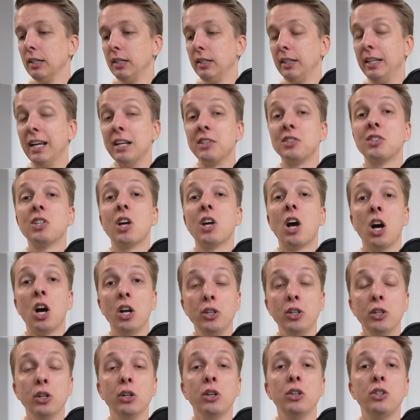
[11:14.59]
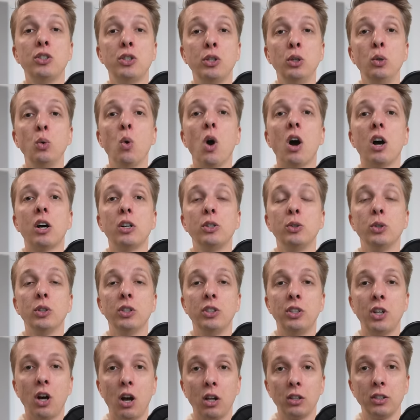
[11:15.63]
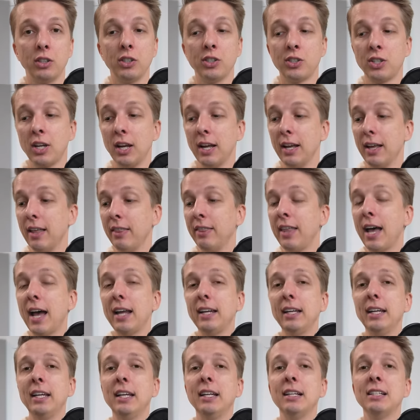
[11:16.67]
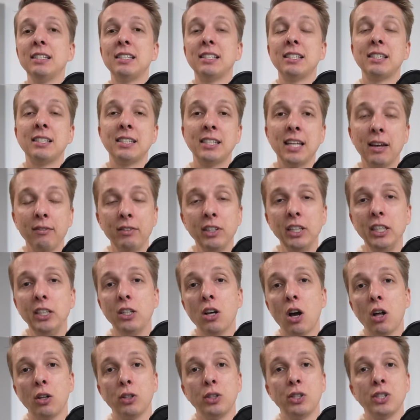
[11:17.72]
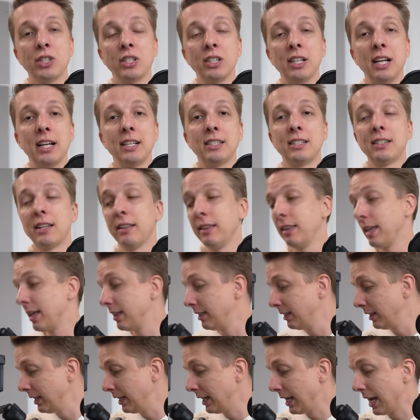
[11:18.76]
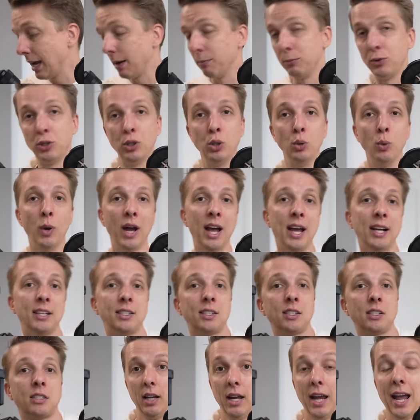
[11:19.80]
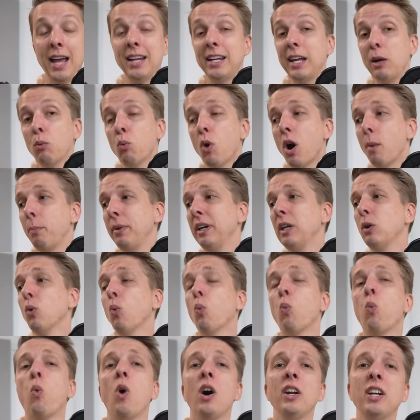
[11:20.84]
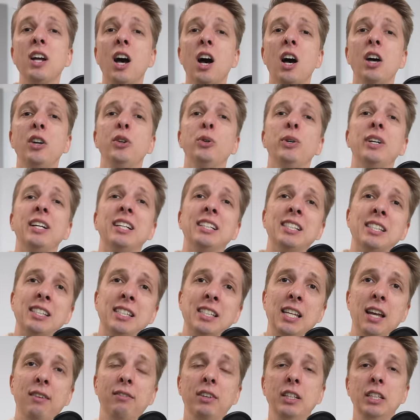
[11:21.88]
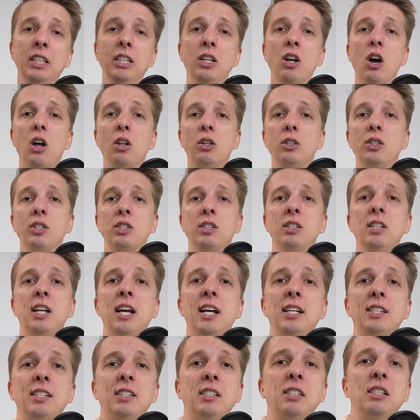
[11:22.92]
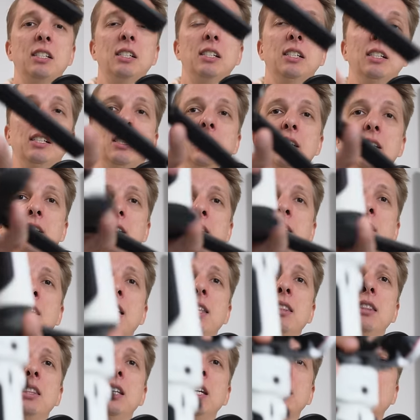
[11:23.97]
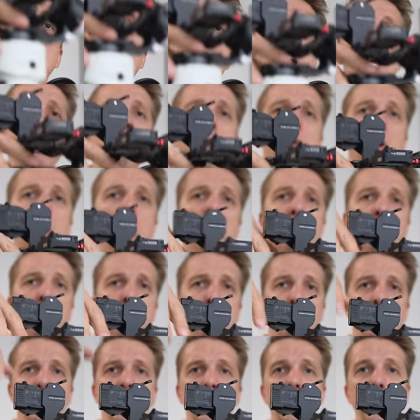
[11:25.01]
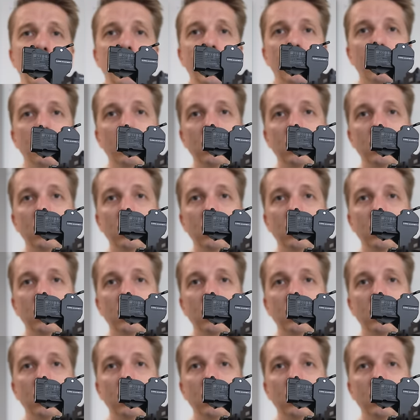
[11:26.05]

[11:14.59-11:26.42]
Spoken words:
Yes, under $200. That is $70 less than the M2S and a whopping $170 less than the M3.